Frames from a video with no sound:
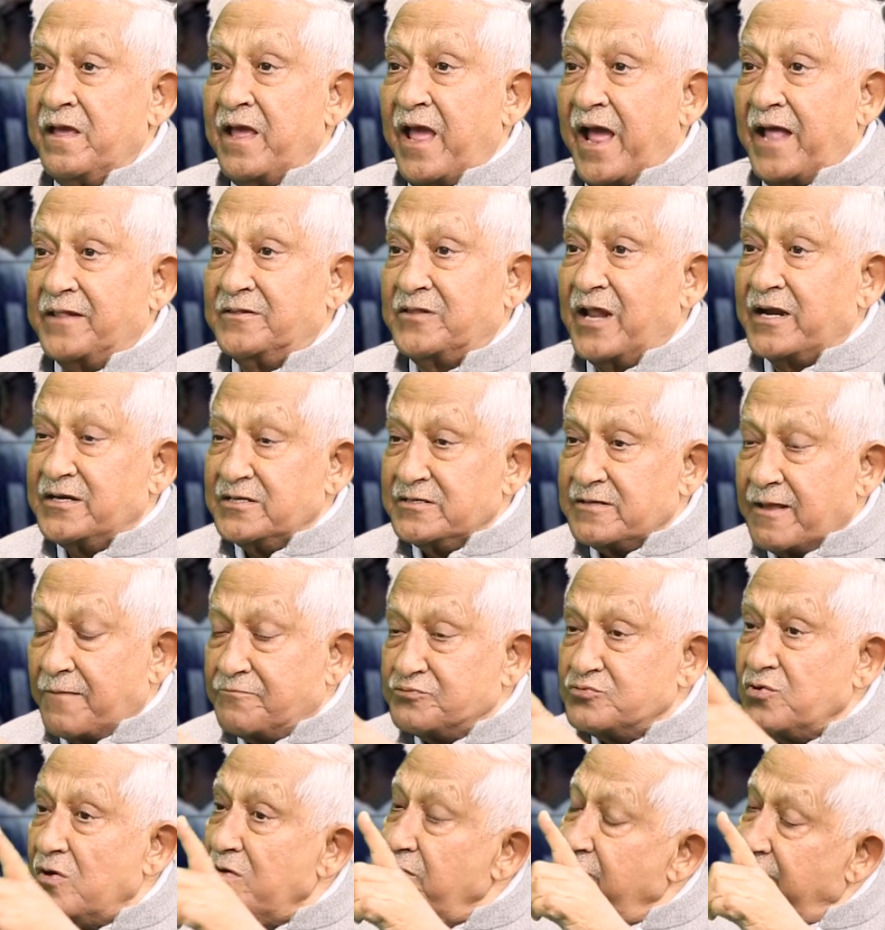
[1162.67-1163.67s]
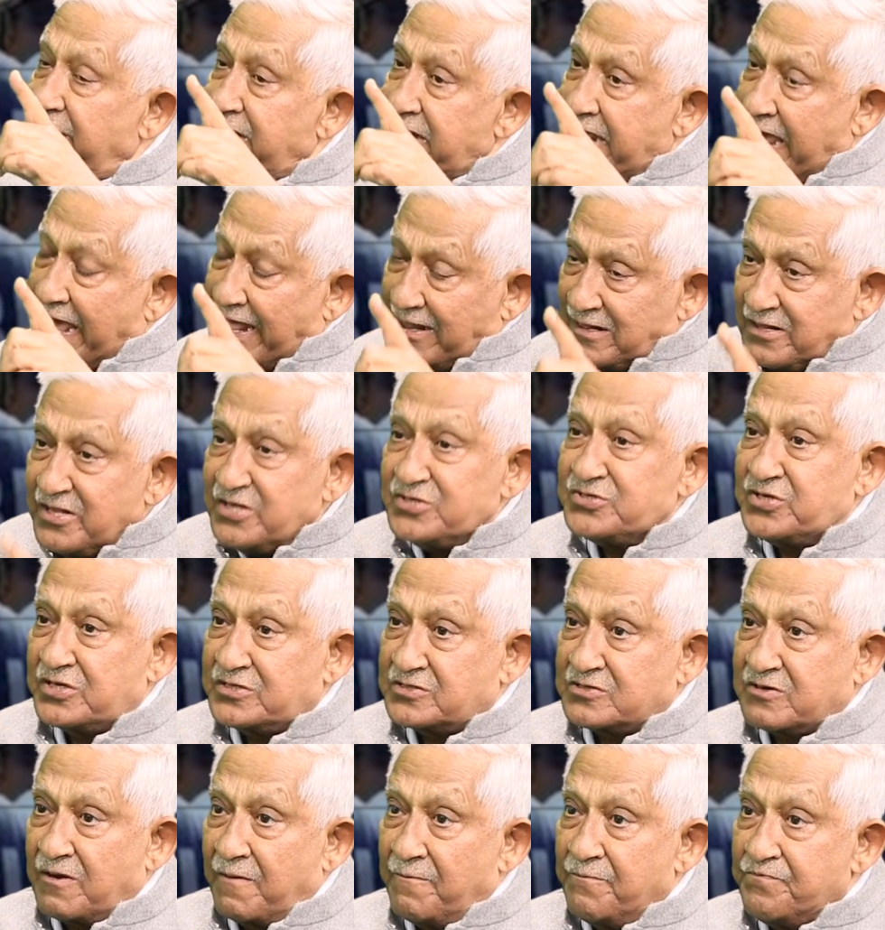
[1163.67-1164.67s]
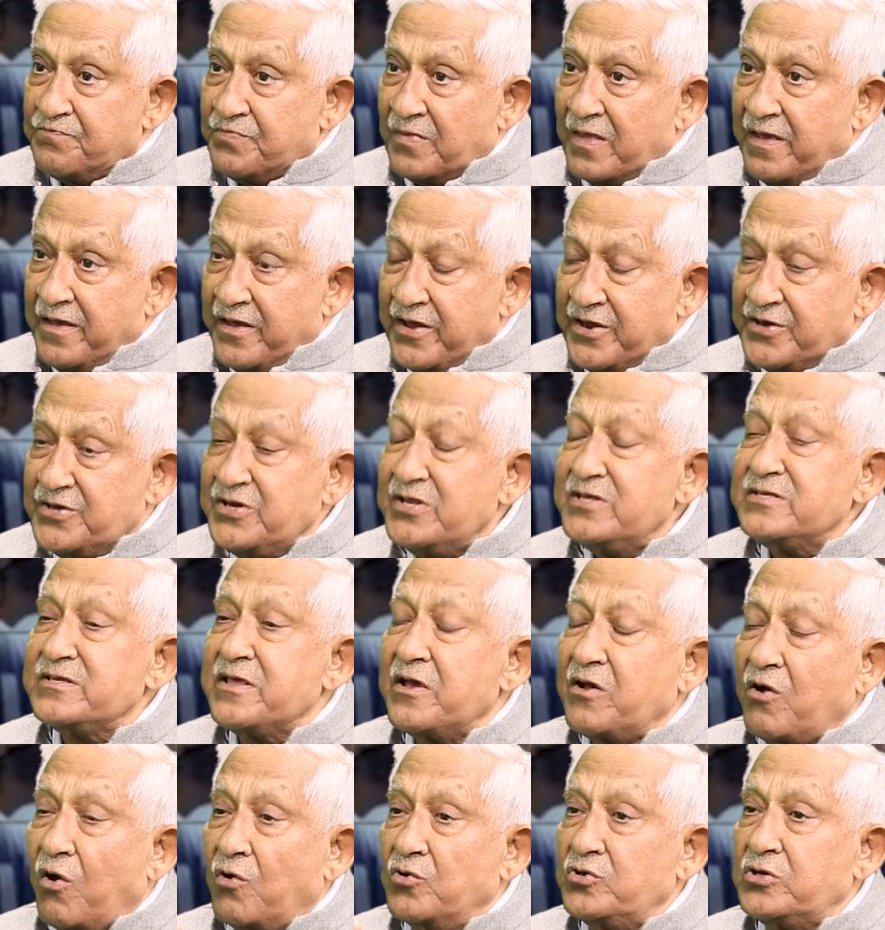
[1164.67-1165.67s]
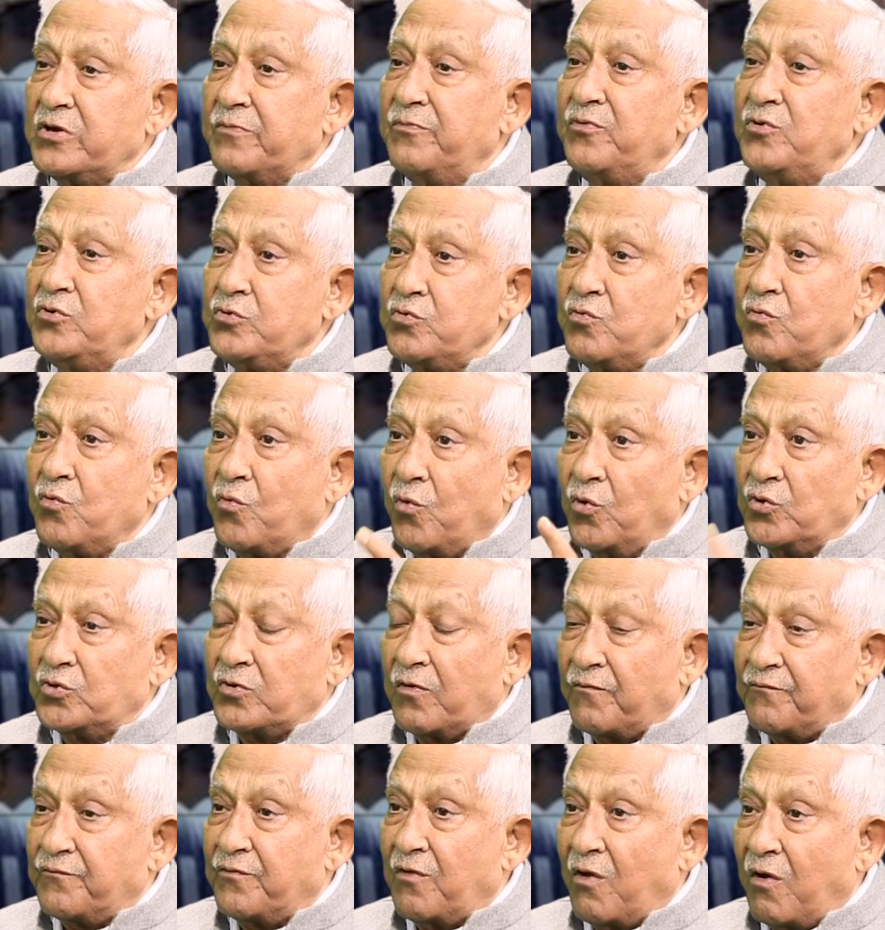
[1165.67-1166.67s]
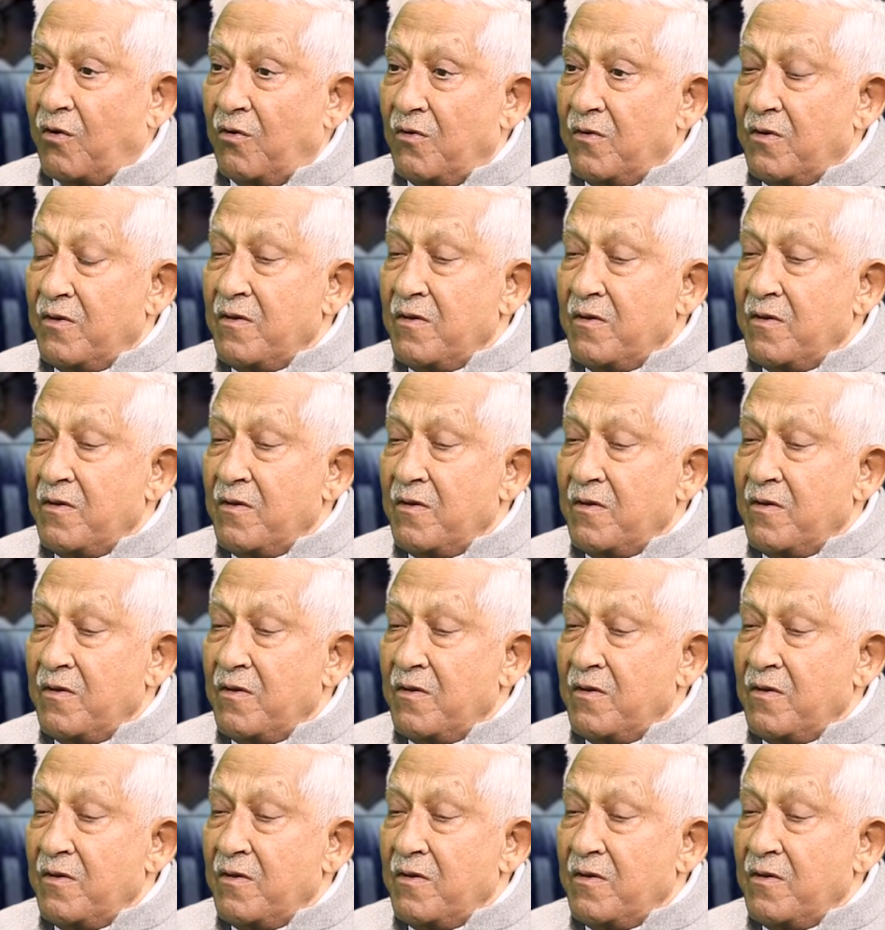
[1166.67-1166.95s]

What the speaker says: And that is absolutely very healthy system. It is accountable to court of law.